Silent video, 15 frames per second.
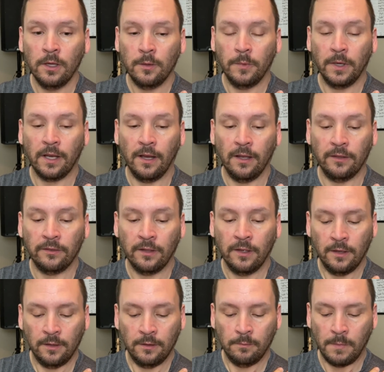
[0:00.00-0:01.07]
because
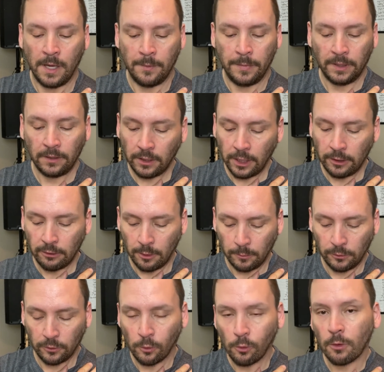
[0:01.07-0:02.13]
my ability to
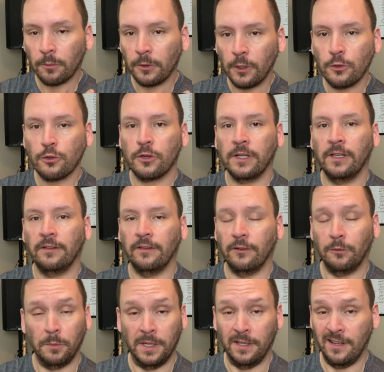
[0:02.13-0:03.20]
absorb nutrients has
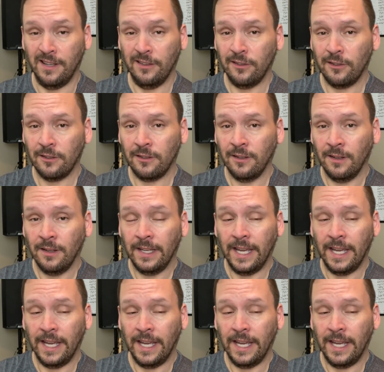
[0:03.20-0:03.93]
been hindered,